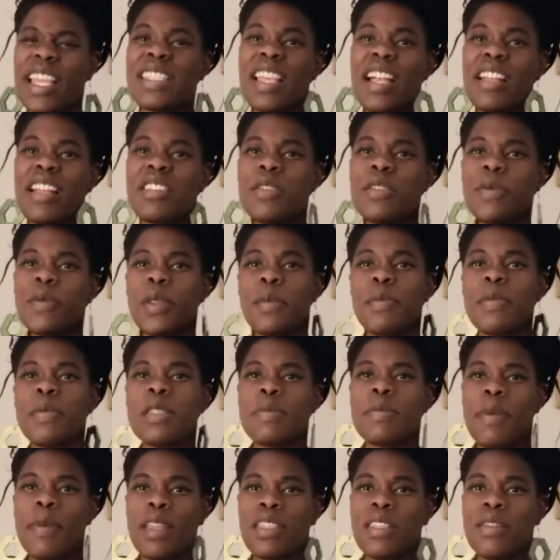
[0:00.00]
It's actually from the
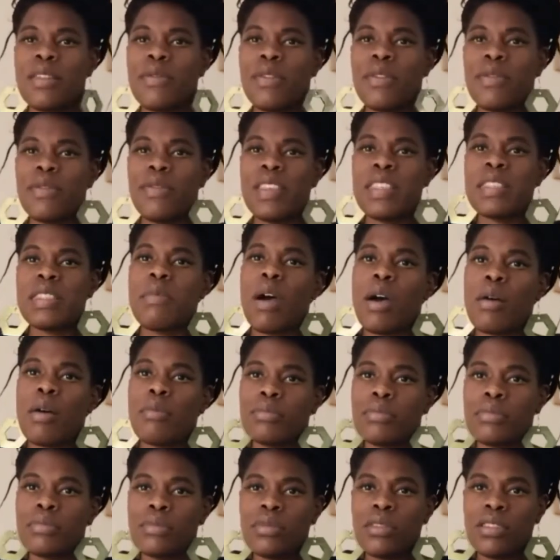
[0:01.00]
perspective of his
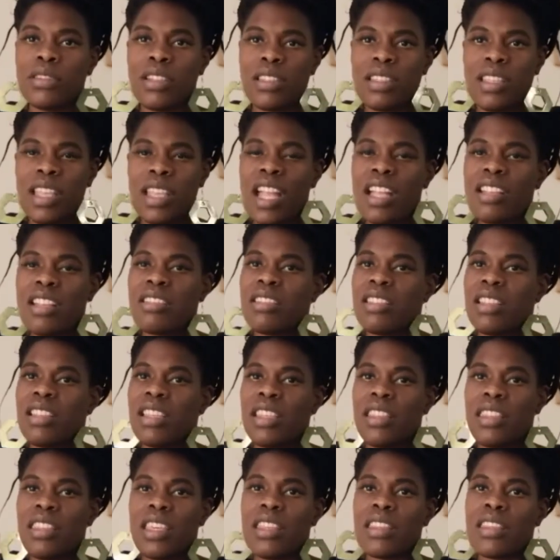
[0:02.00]
mum, because I
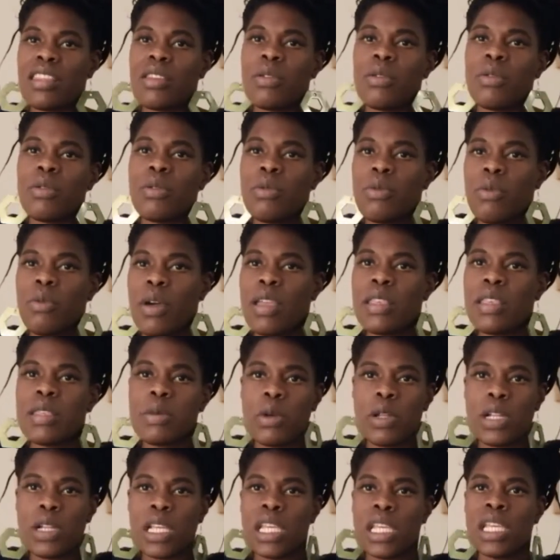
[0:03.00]
actually think that Where's
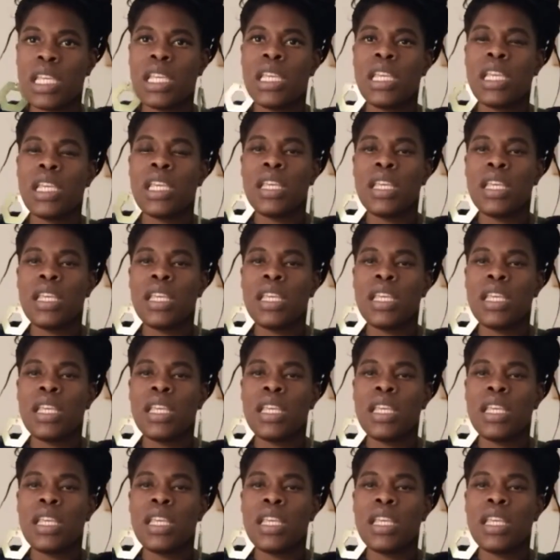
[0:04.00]
Wally